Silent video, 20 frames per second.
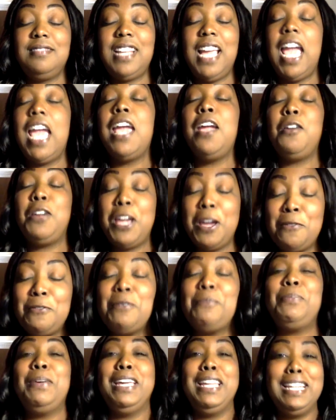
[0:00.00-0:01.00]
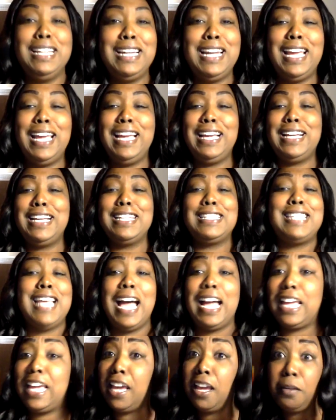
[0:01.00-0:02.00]
And he kept repeating that because I
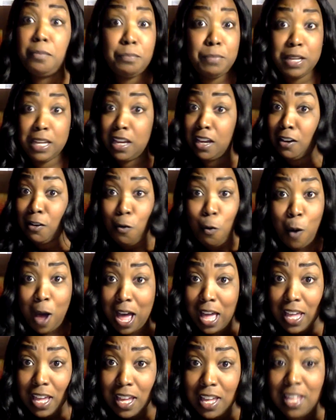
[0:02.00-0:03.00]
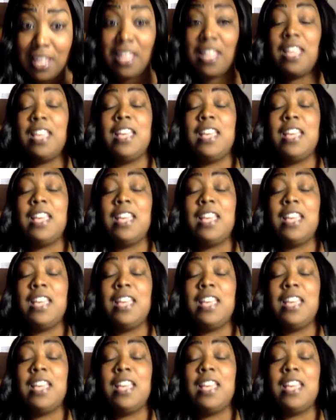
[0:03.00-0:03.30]
kept being quiet.